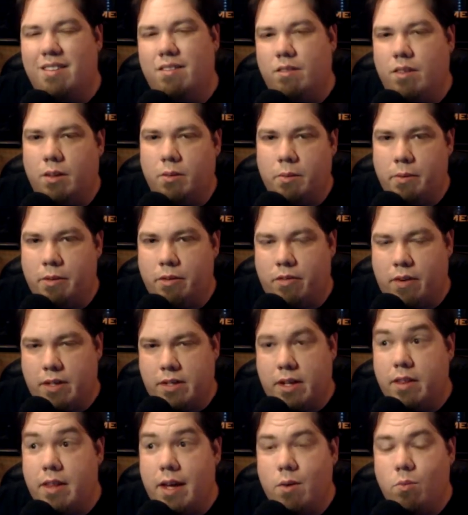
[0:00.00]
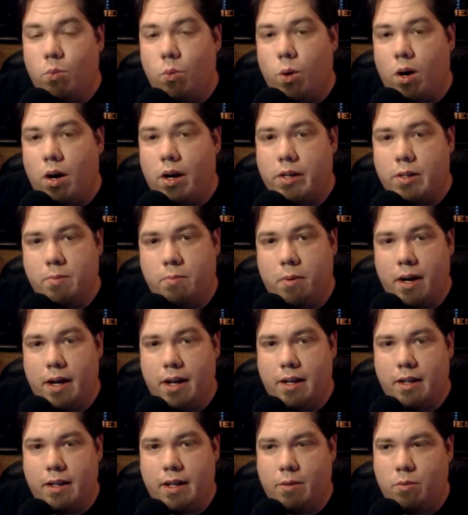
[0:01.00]
Let me rephrase that. They worked,
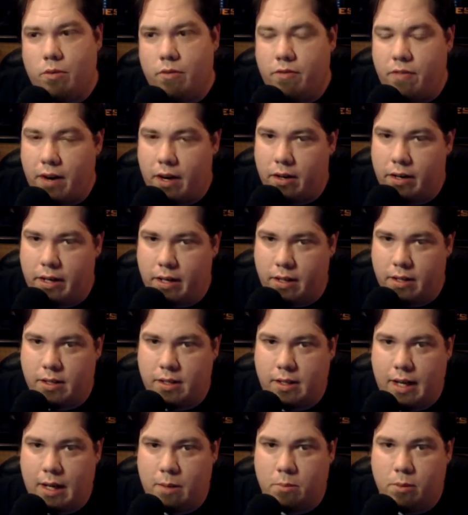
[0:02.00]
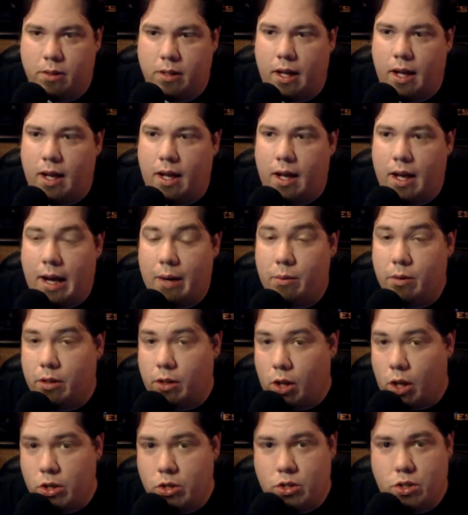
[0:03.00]
but they were very unstable. I would
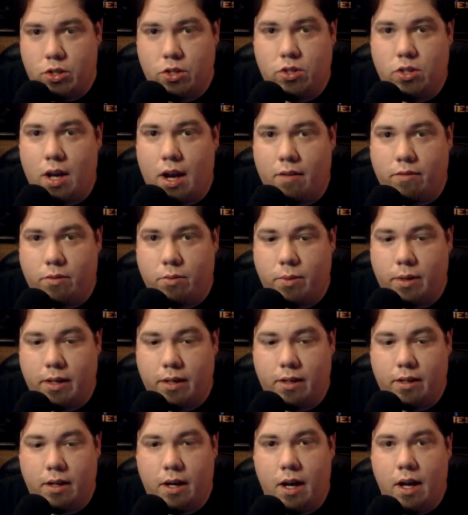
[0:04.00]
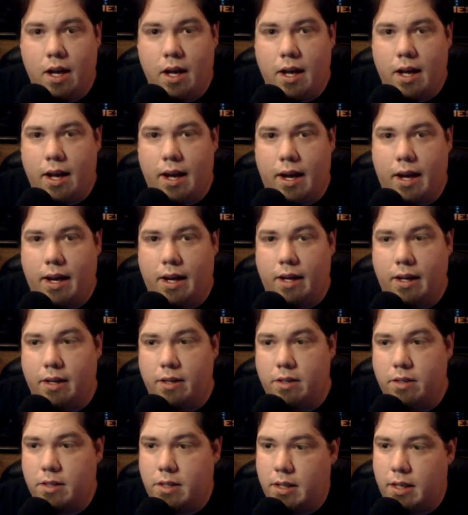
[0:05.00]
launch the software,
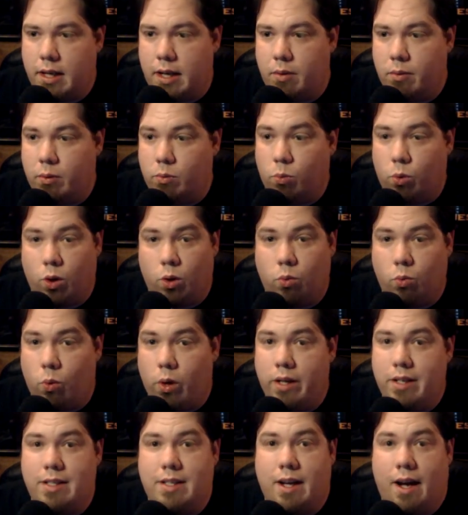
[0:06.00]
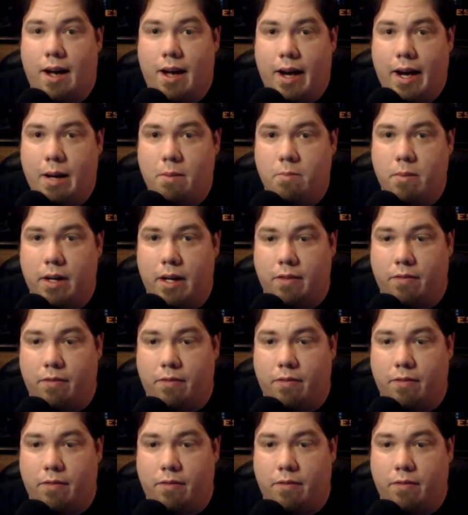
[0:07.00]
and it would work one time.